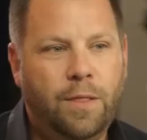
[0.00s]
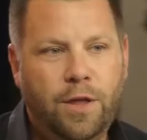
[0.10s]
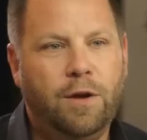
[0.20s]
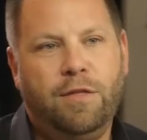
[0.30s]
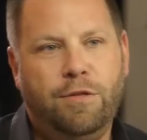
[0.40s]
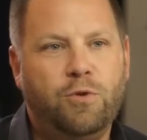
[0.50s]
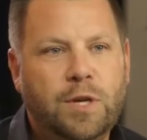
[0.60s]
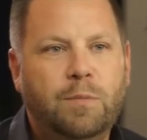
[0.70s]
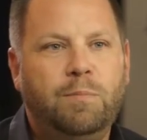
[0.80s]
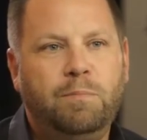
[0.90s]
they're
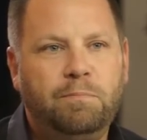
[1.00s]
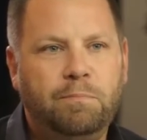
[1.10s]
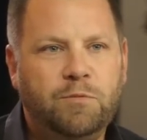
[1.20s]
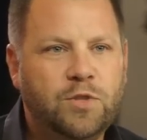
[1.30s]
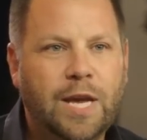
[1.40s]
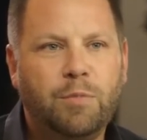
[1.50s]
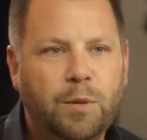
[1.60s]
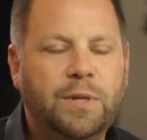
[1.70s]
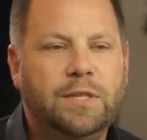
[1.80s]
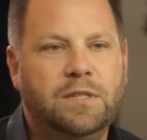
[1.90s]
three
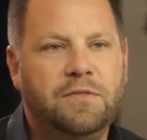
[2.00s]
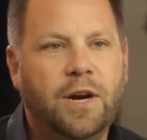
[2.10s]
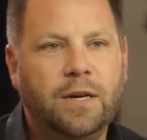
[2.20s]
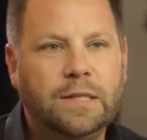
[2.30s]
separate pieces of art.